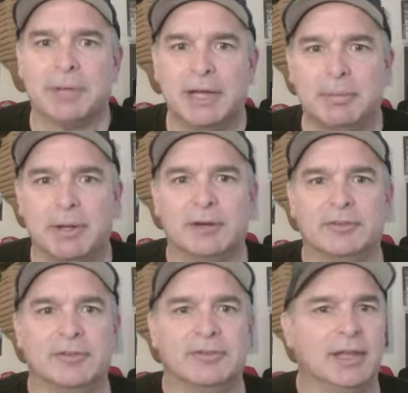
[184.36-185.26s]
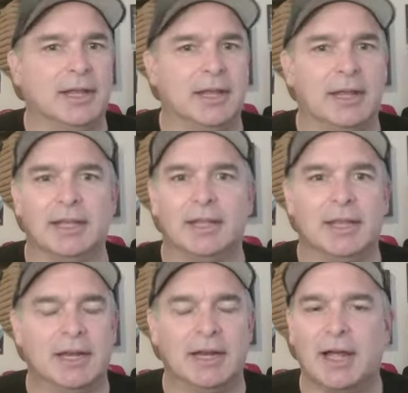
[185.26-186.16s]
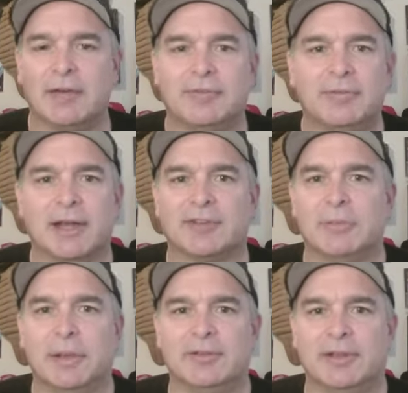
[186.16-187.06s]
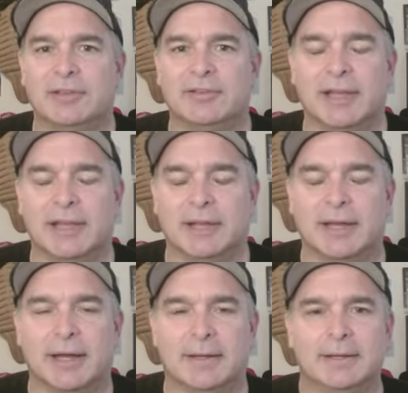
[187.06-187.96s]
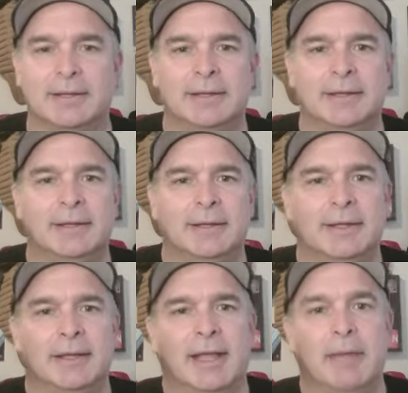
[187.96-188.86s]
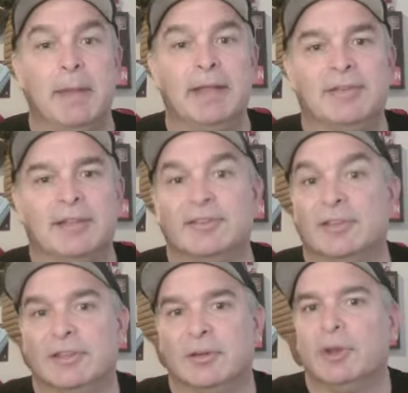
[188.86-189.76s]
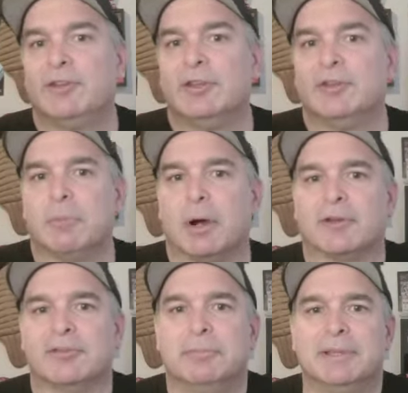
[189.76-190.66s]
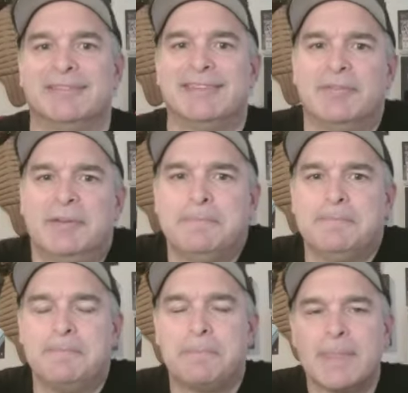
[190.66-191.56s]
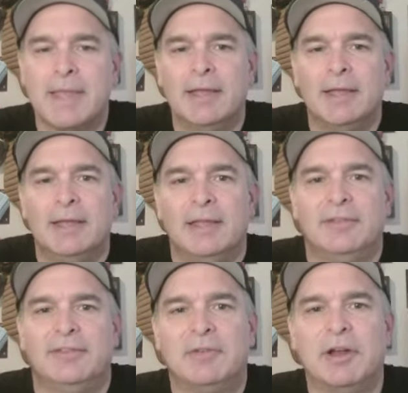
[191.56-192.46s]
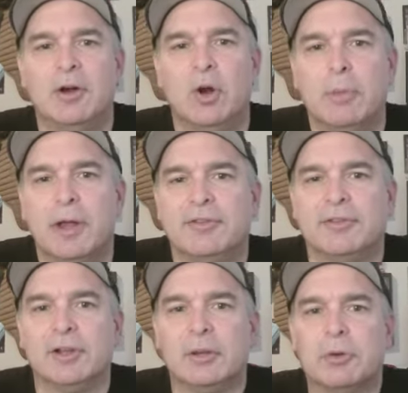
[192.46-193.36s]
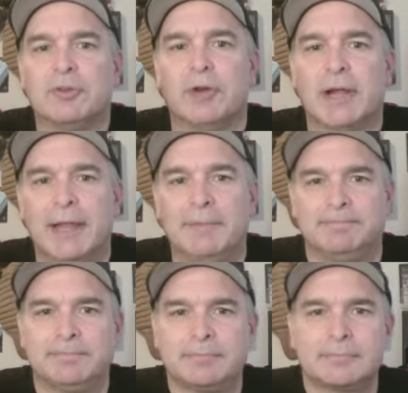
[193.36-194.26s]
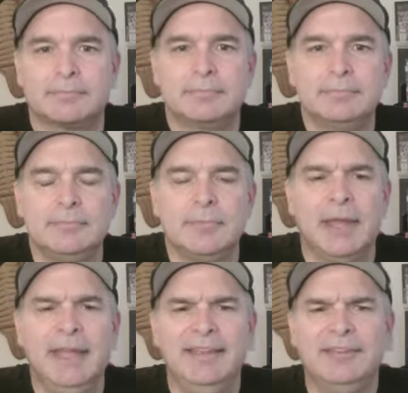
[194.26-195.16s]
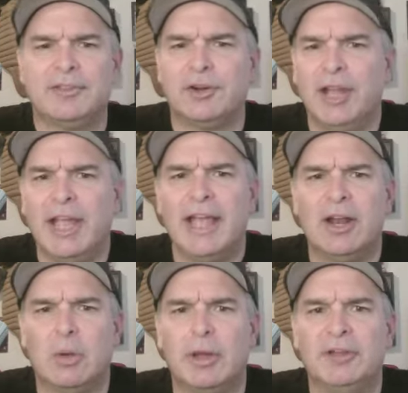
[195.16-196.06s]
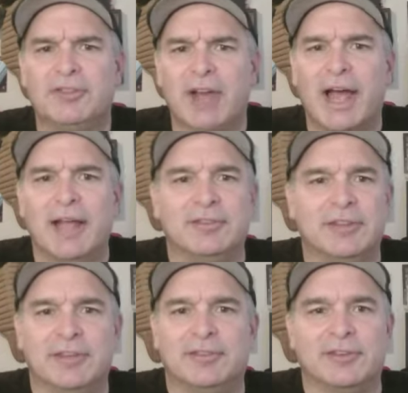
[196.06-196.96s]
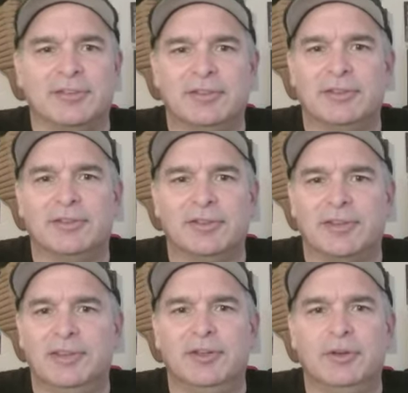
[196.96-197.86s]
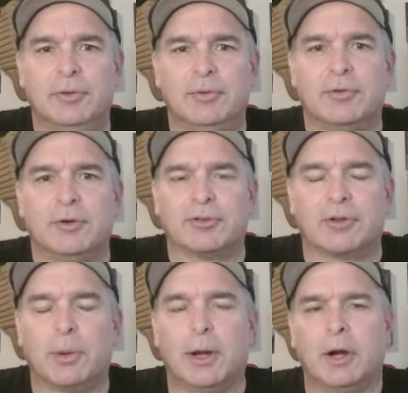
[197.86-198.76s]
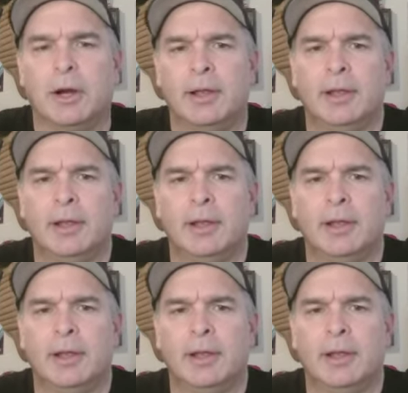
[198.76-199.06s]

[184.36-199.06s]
plate appearances, and hit enough extra base hits and base hits to reach those marks. But the 700 home runs is a little more tricky. He's 38 home runs shy, sitting at 662 for his career.